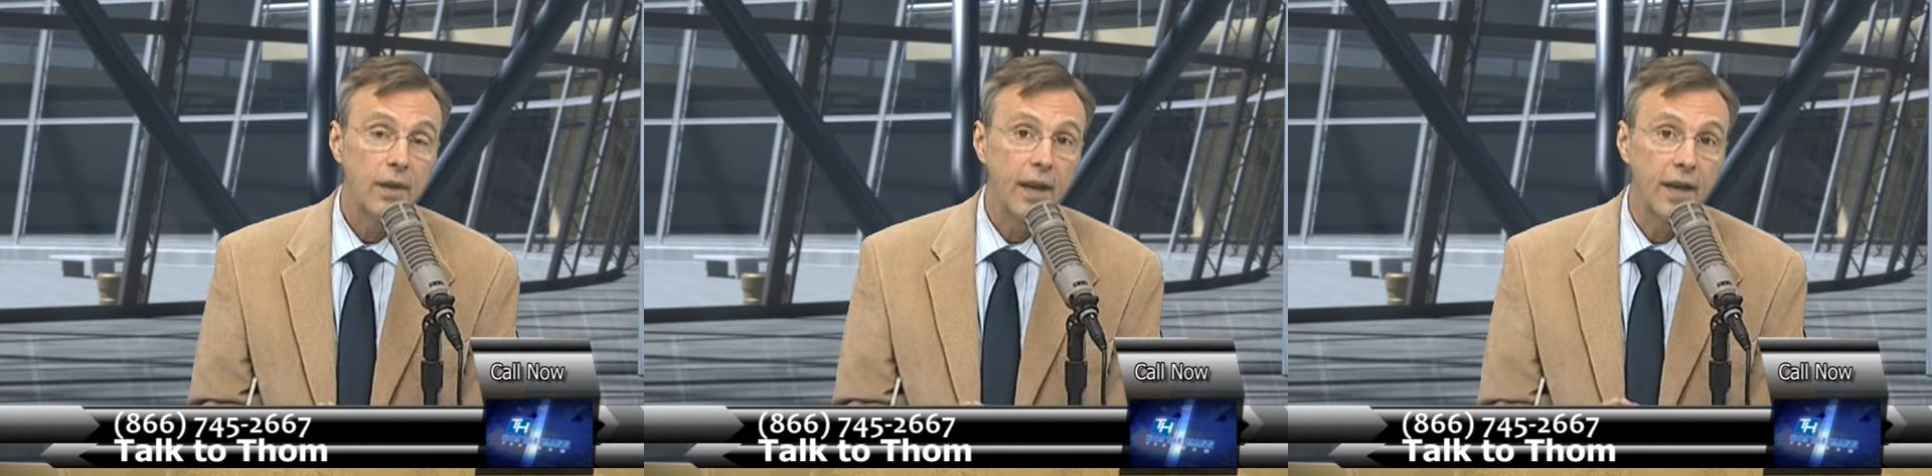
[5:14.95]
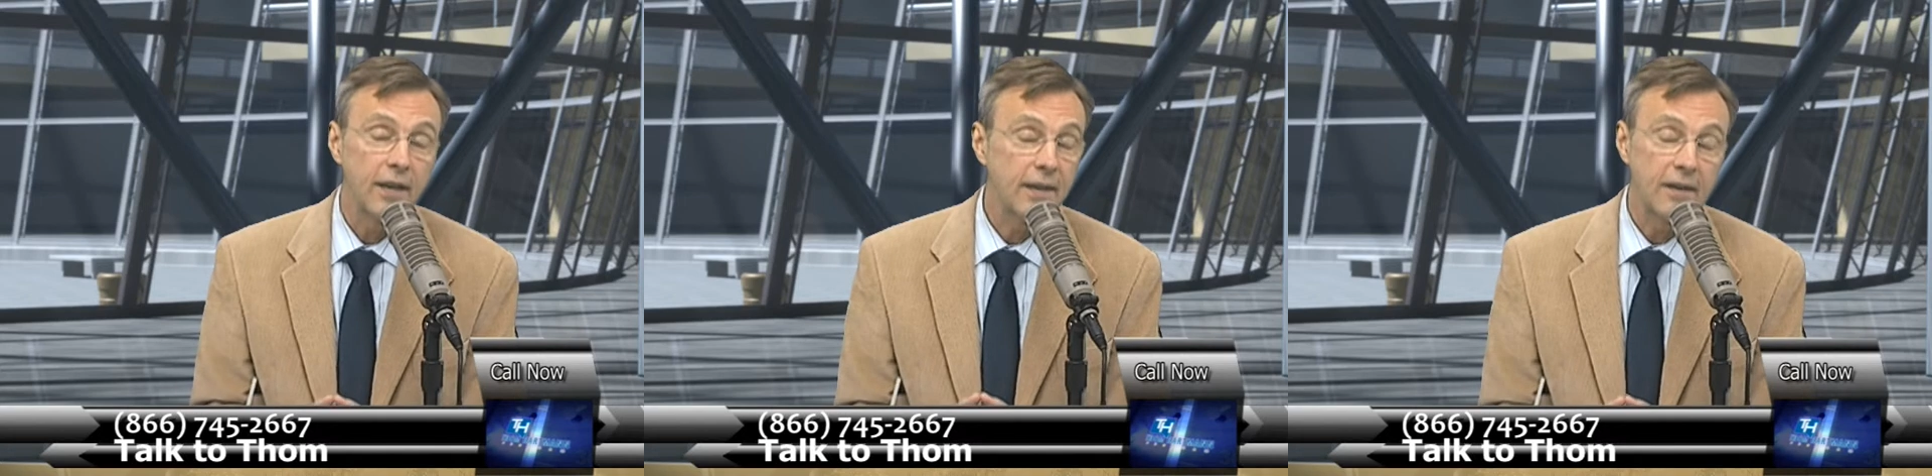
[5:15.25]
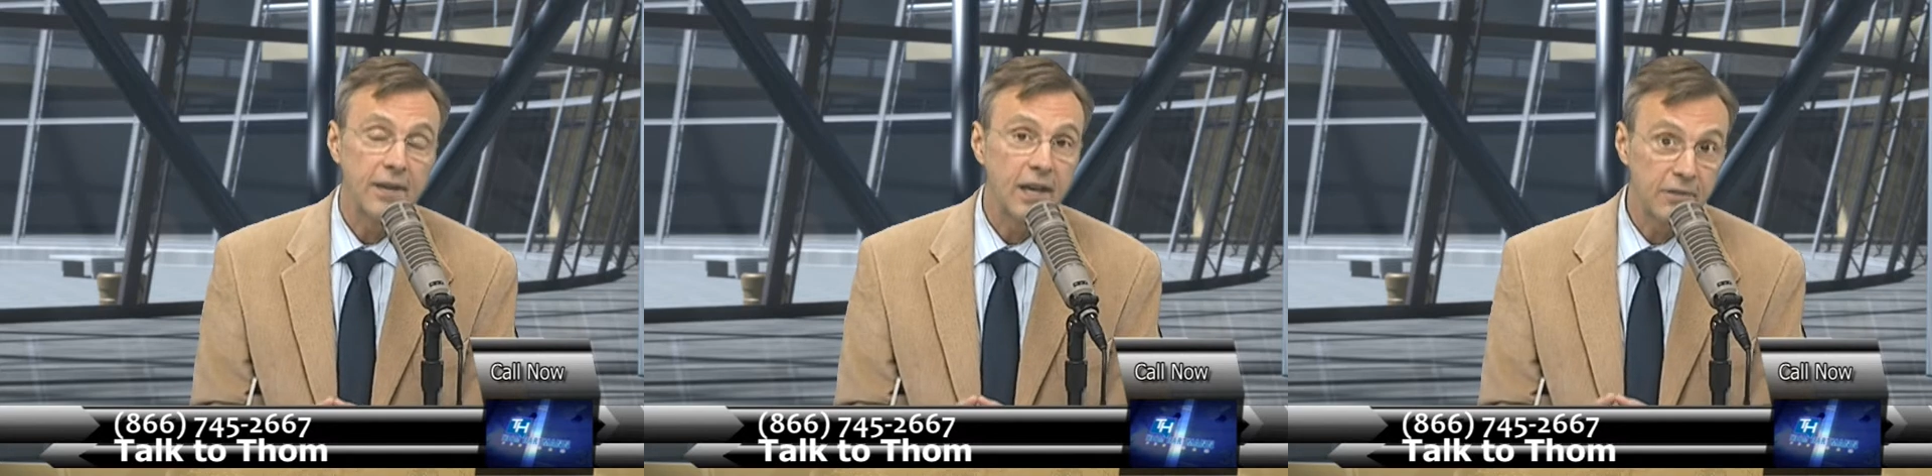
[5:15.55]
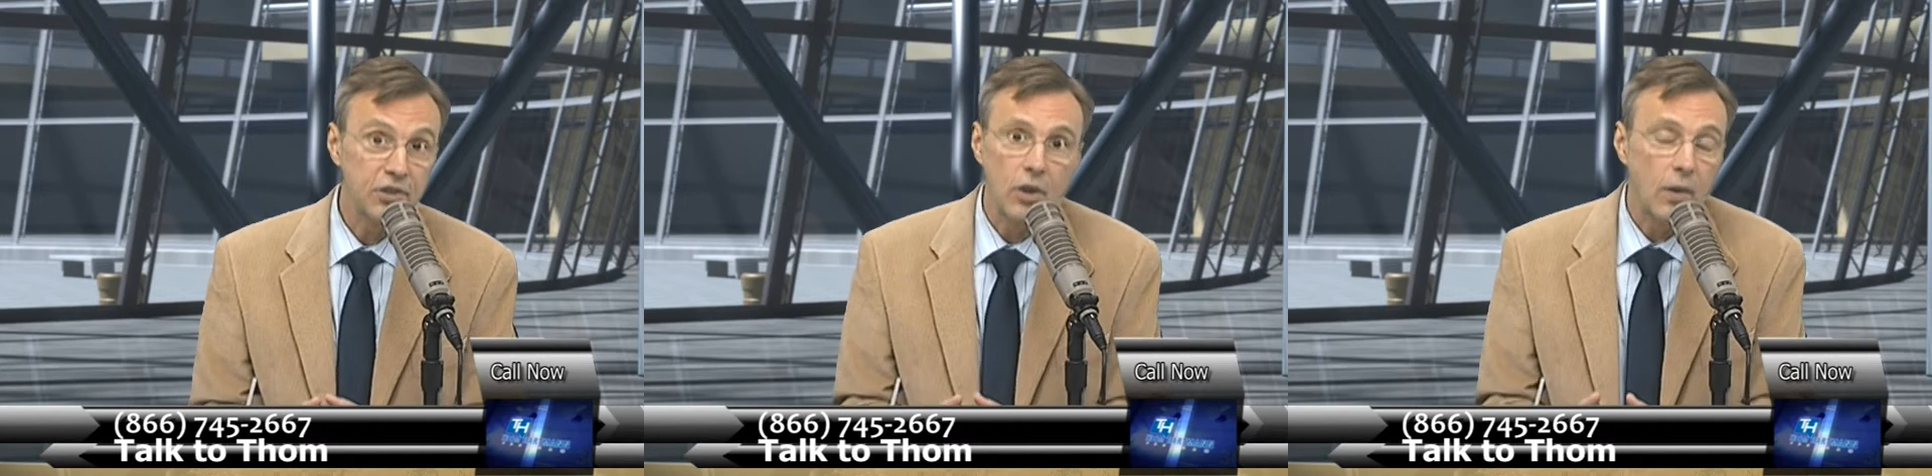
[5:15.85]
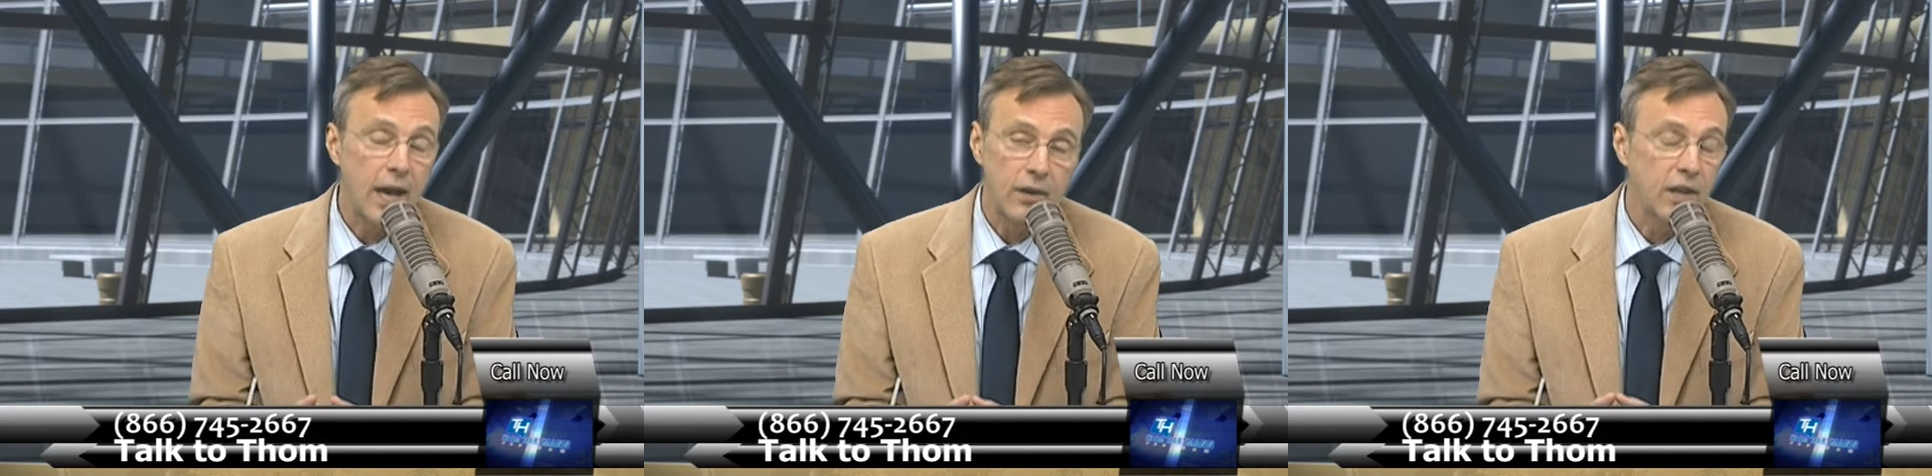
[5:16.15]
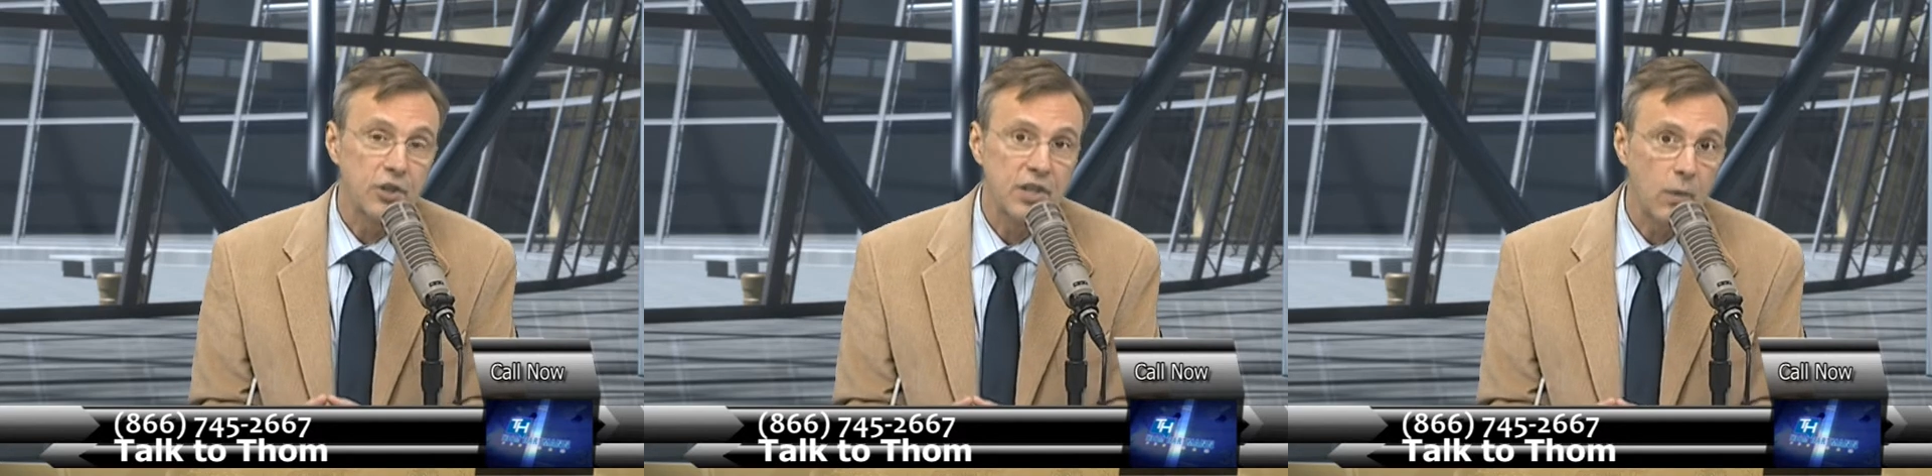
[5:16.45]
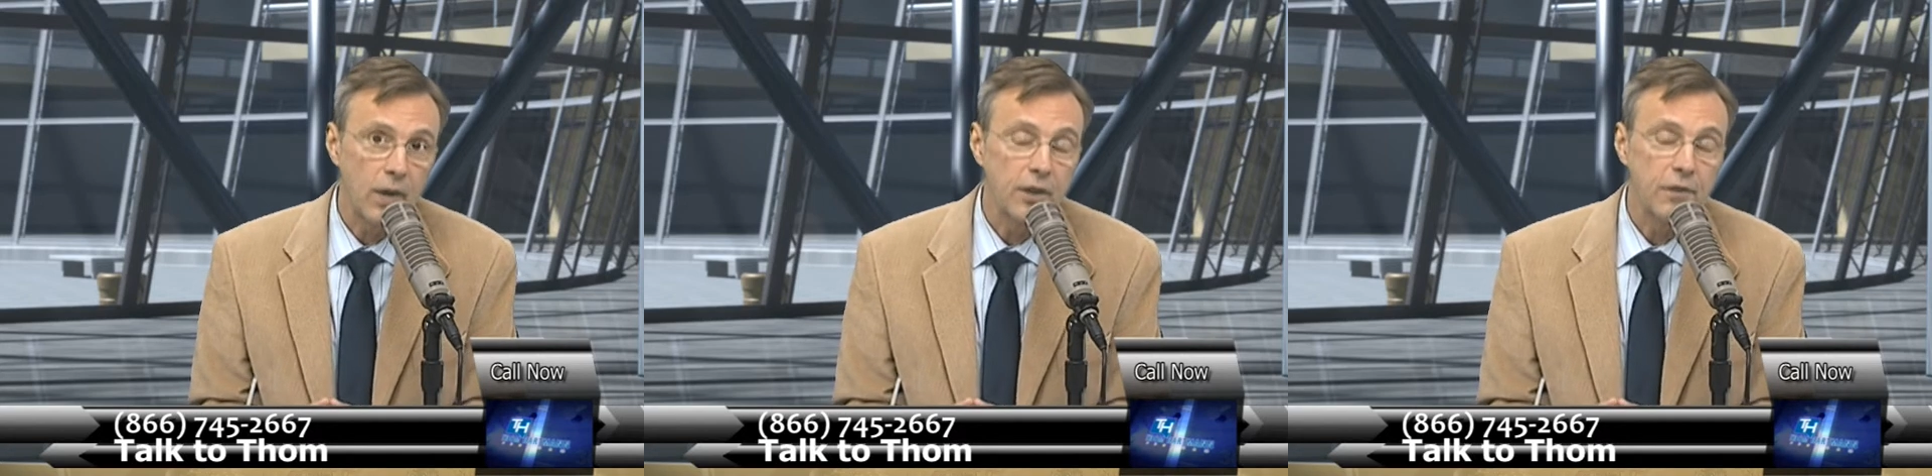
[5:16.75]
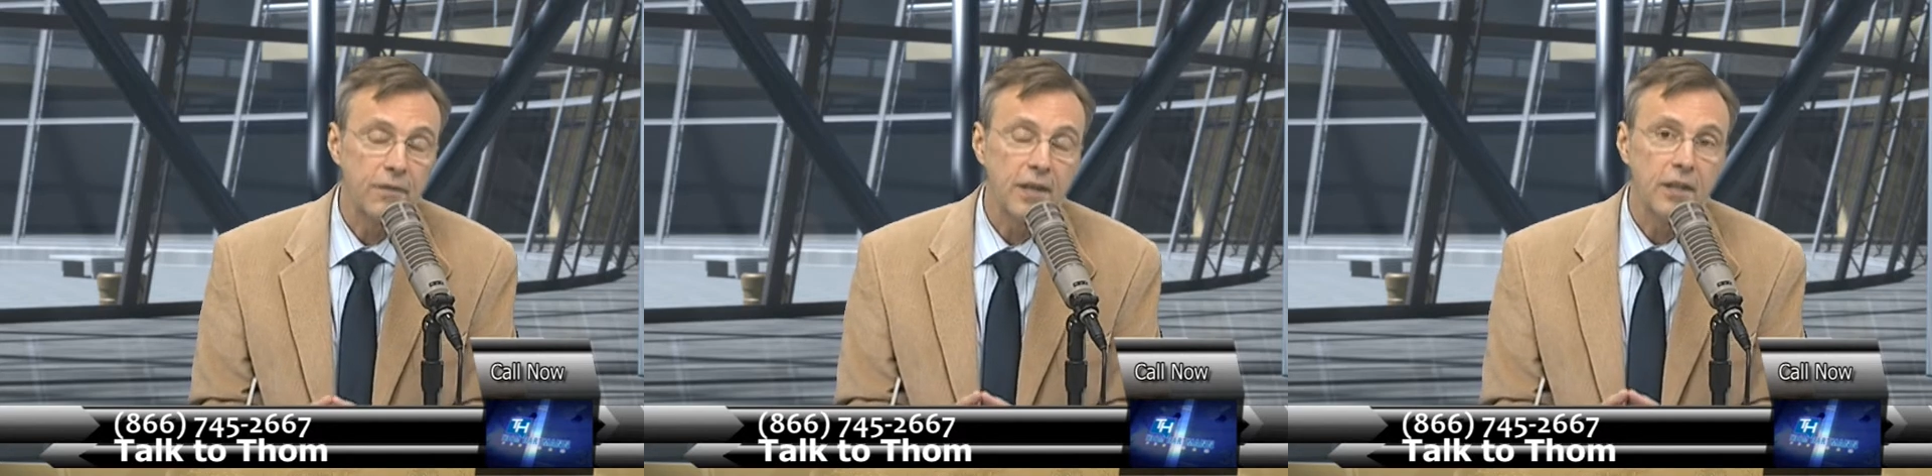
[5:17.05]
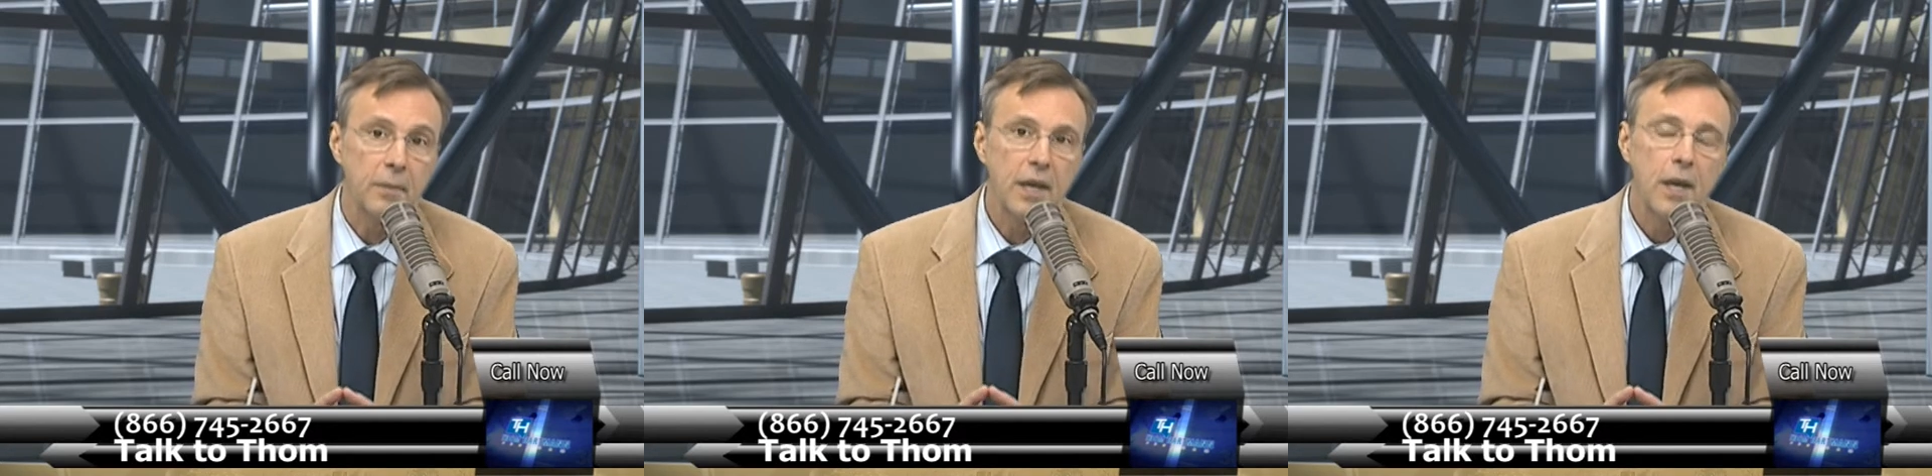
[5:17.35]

and, and, and if so, I don't understand why you're defending them.